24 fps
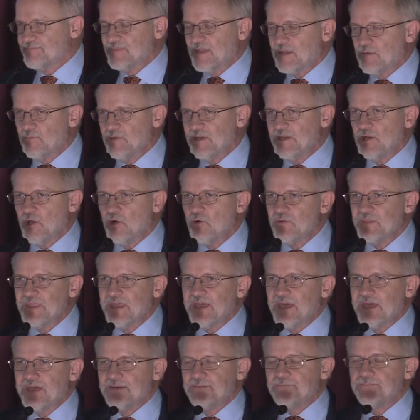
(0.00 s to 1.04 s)
and we know
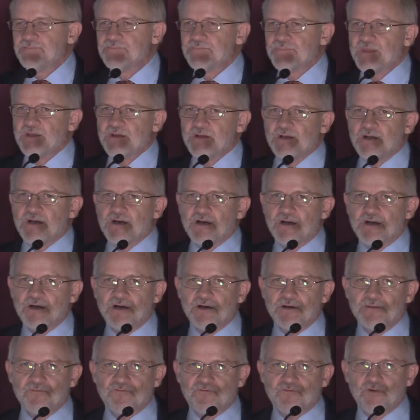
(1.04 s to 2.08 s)
that
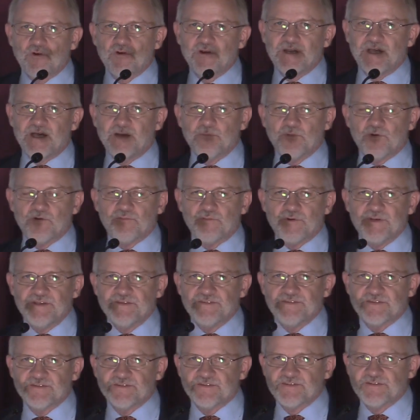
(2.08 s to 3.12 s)
um, for a number of
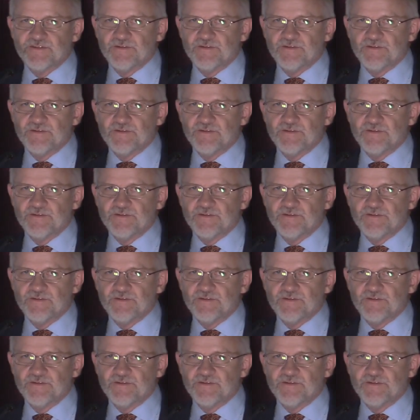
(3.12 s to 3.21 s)
reasons.